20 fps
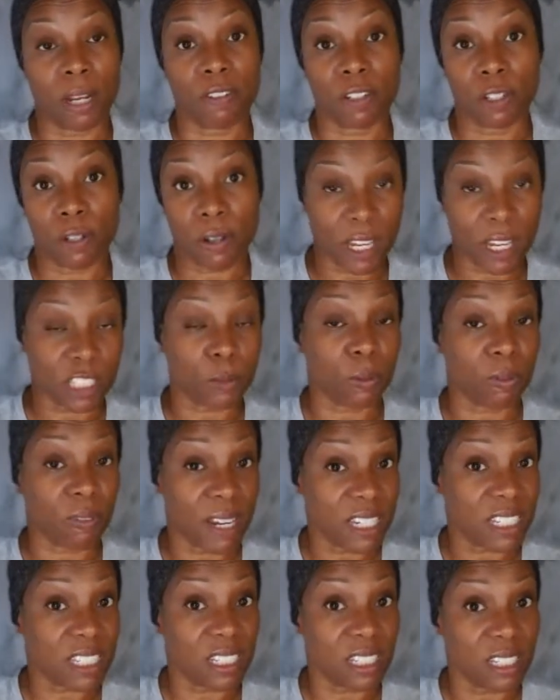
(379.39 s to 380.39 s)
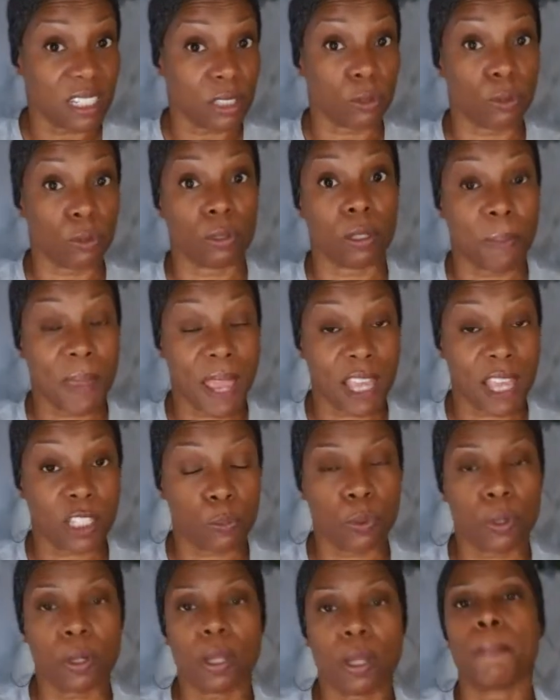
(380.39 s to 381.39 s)
your expiration is on your
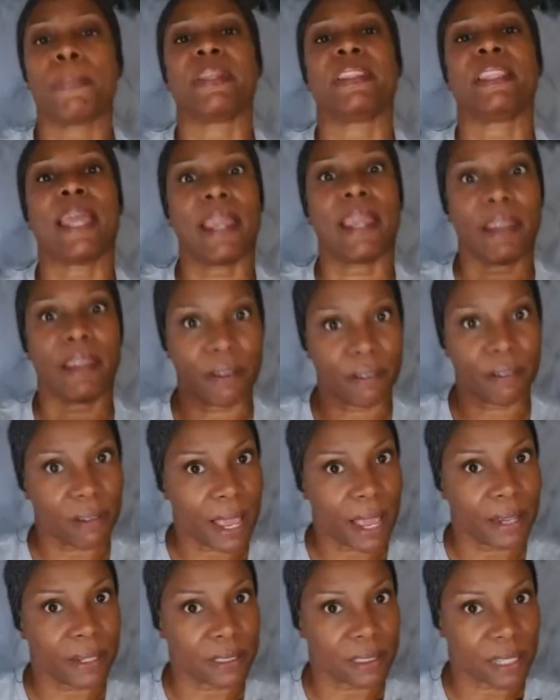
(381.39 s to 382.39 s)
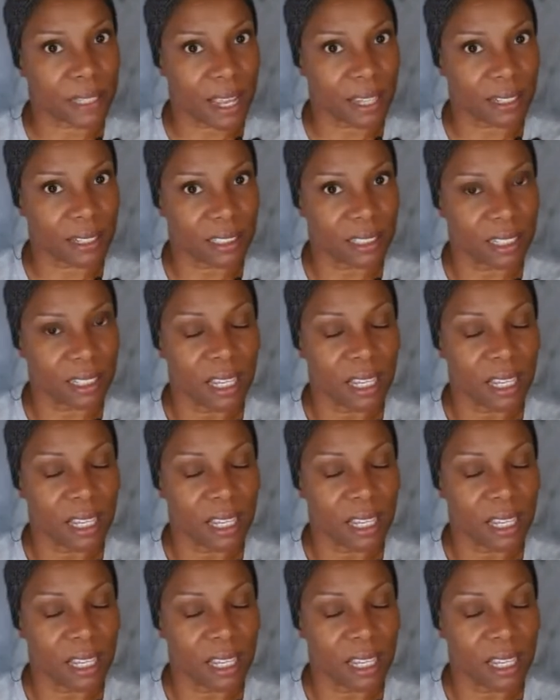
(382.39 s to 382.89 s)
passport, but that airline is not.